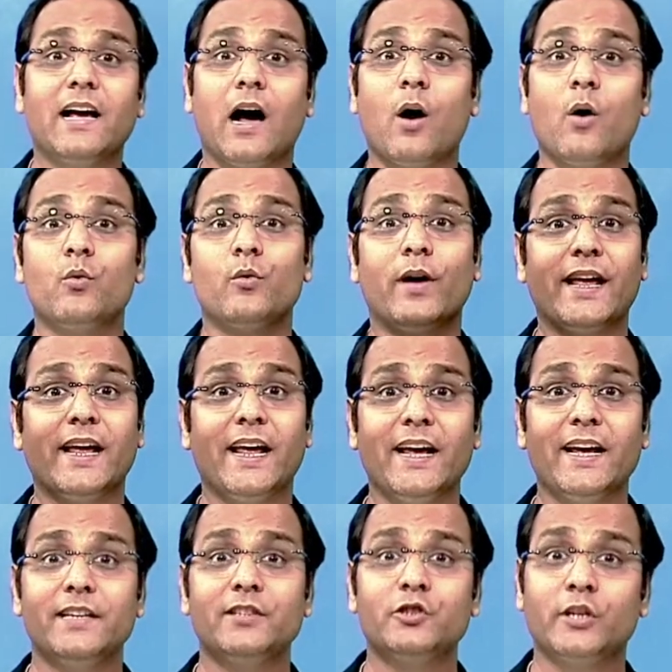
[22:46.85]
how to
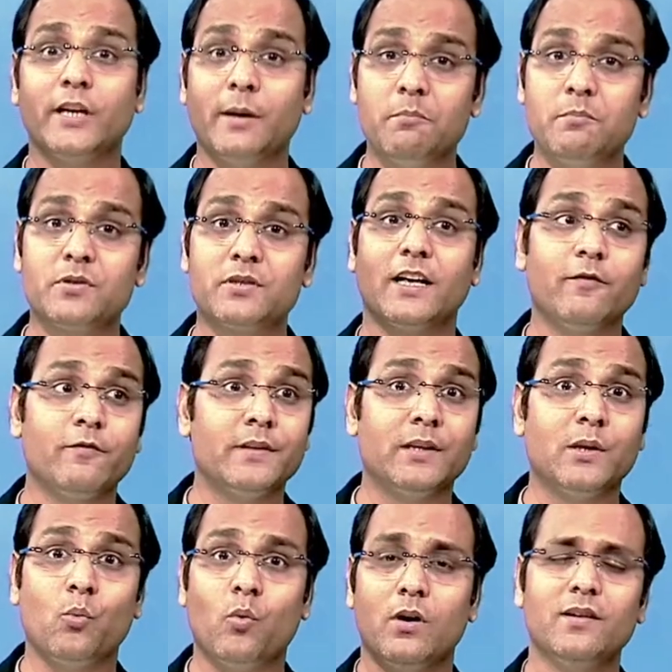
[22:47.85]
engage himself with
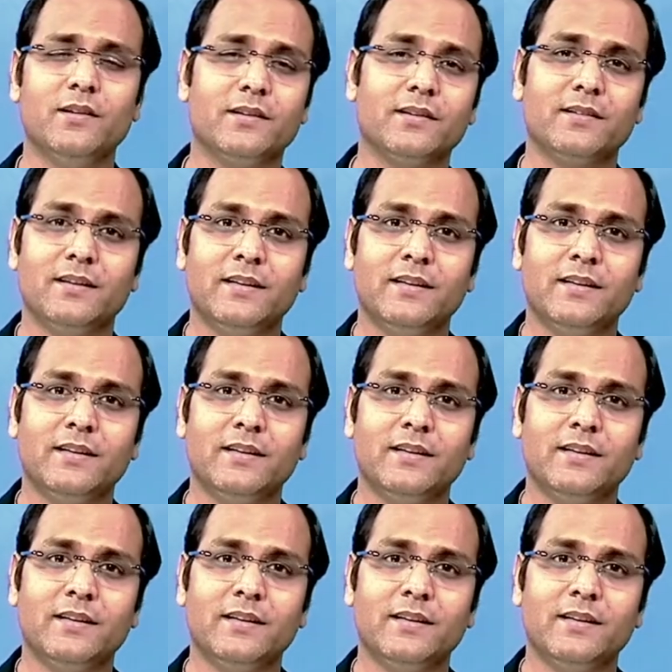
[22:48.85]
the world.